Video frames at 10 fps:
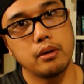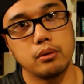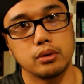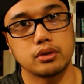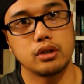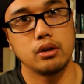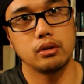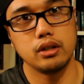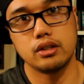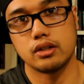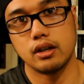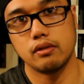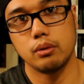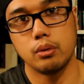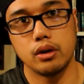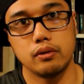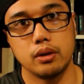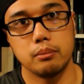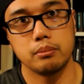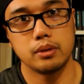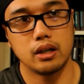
won't show each and every one of them.